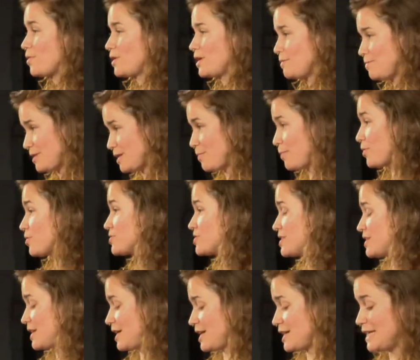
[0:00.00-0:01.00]
and be the
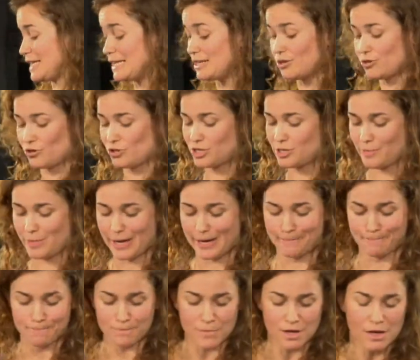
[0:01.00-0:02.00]
person that I needed her to
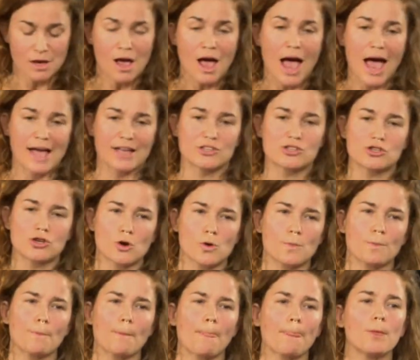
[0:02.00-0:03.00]
be. And
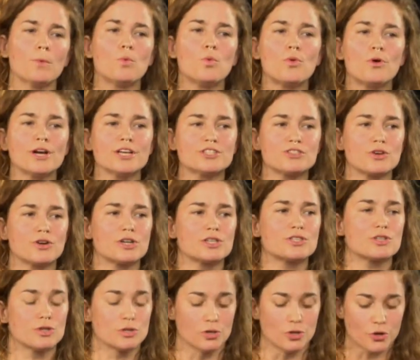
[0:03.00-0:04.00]
so the more I started
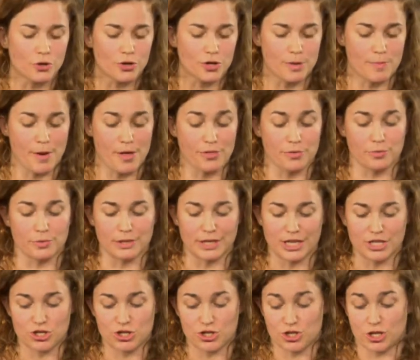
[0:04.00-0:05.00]
to learn about the
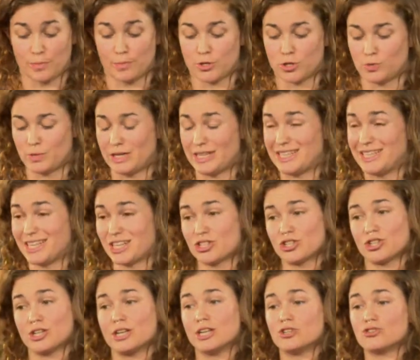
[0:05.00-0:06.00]
relationship between
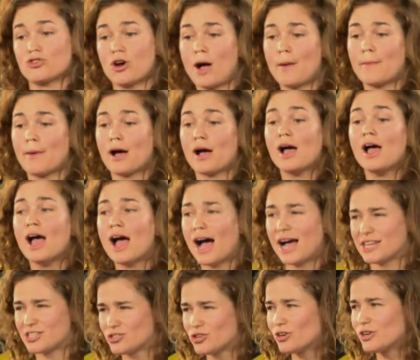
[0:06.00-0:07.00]
addiction and trauma,
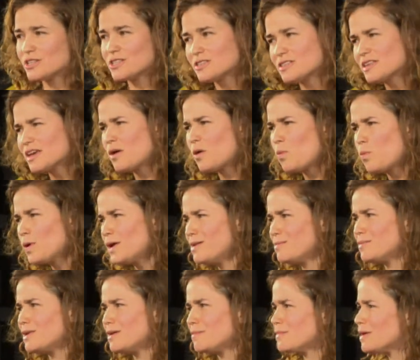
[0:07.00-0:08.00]
I started to think, wait a
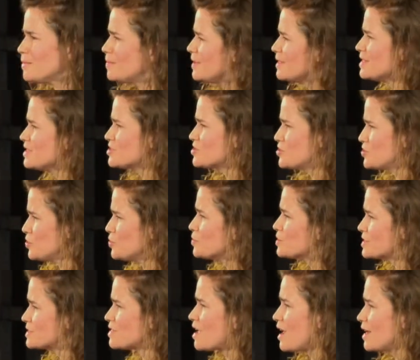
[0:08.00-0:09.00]
minute, maybe this too
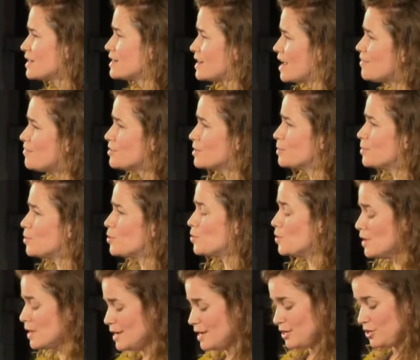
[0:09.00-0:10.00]
is not inevitable.
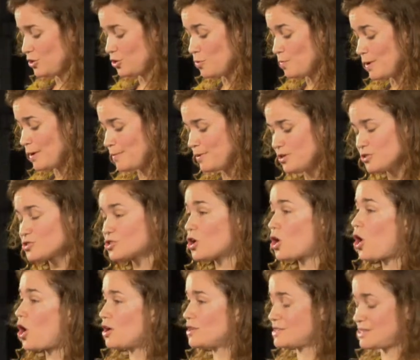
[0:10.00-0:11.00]
You know, maybe there's a
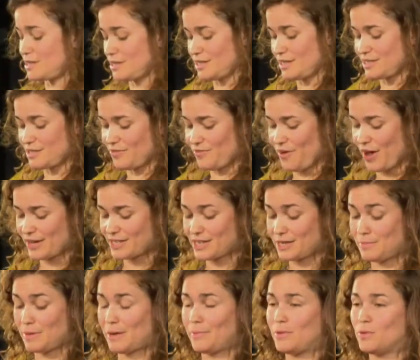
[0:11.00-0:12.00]
cause to this effect,
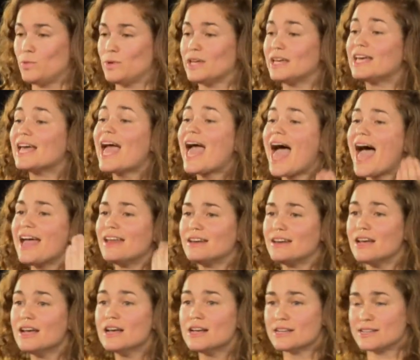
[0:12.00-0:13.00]
and maybe we
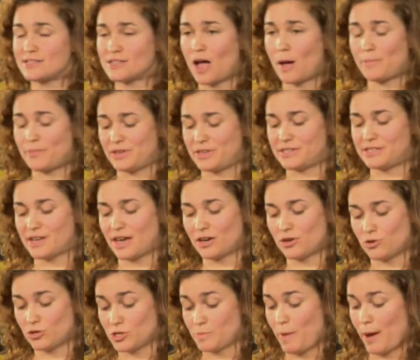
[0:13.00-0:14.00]
can stop these
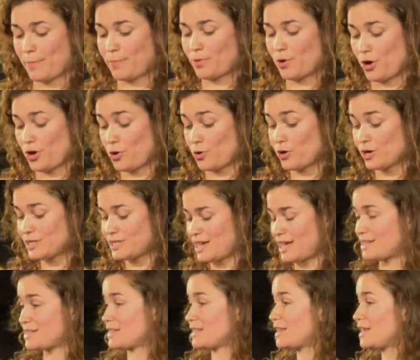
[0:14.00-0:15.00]
cycles by
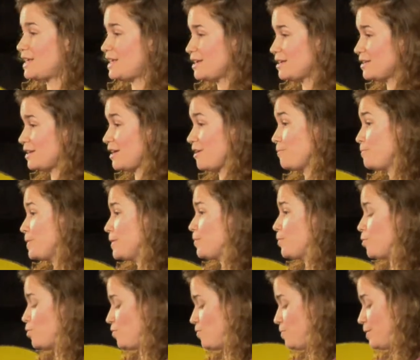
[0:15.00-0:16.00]
prioritizing the healing of
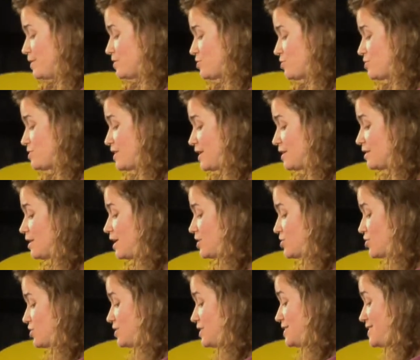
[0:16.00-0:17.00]
people who've been so
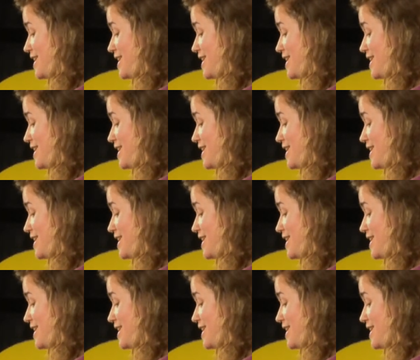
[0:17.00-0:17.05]
psychologically